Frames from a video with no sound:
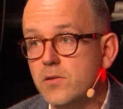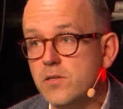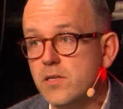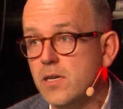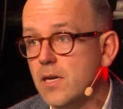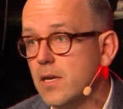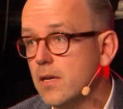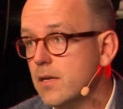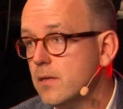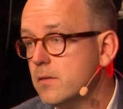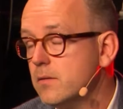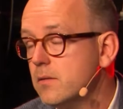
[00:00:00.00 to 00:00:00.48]

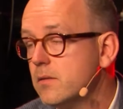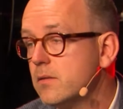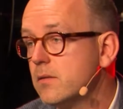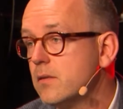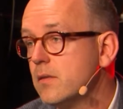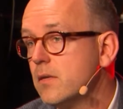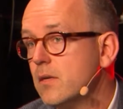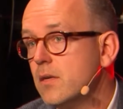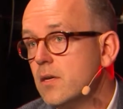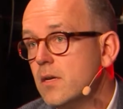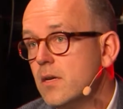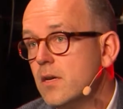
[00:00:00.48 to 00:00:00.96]
Zealand,
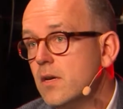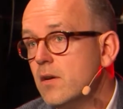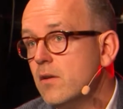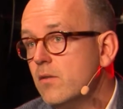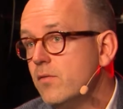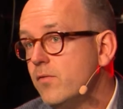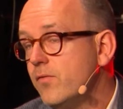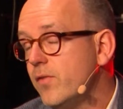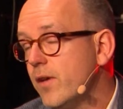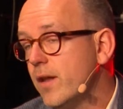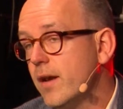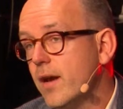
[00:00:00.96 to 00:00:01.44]

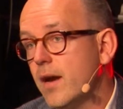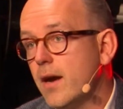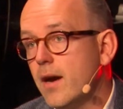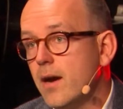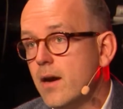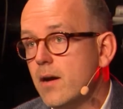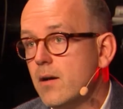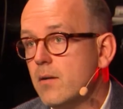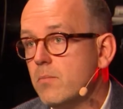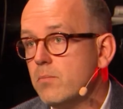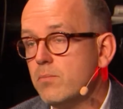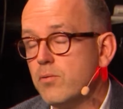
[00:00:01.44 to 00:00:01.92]

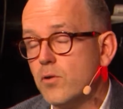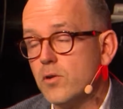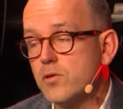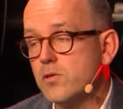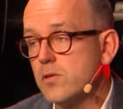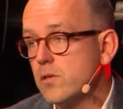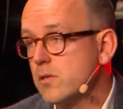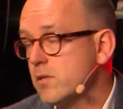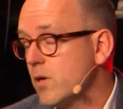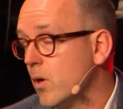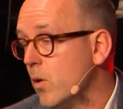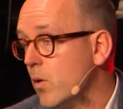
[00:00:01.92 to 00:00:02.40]
Finnair,
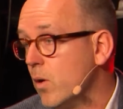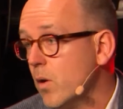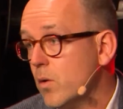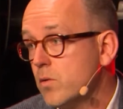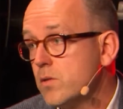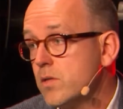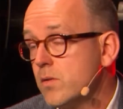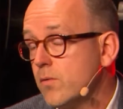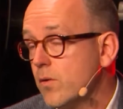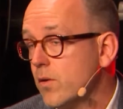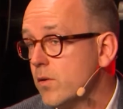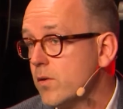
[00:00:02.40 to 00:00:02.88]
Brussels, a whole
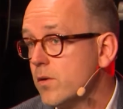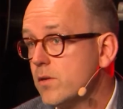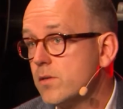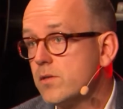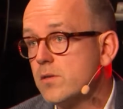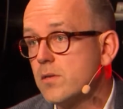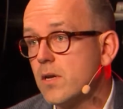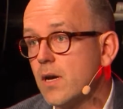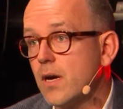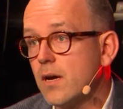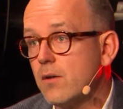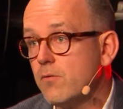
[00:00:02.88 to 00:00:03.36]
host of
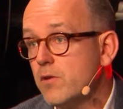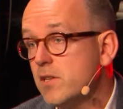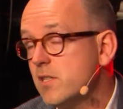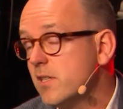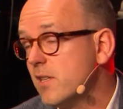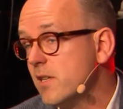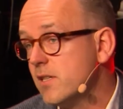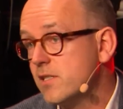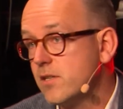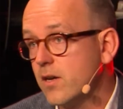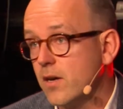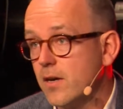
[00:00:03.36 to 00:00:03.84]
others.
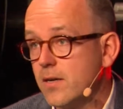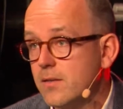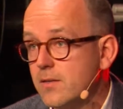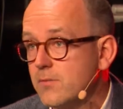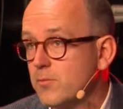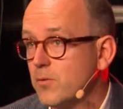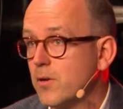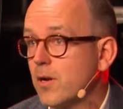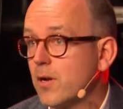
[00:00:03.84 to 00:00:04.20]
Recently signed one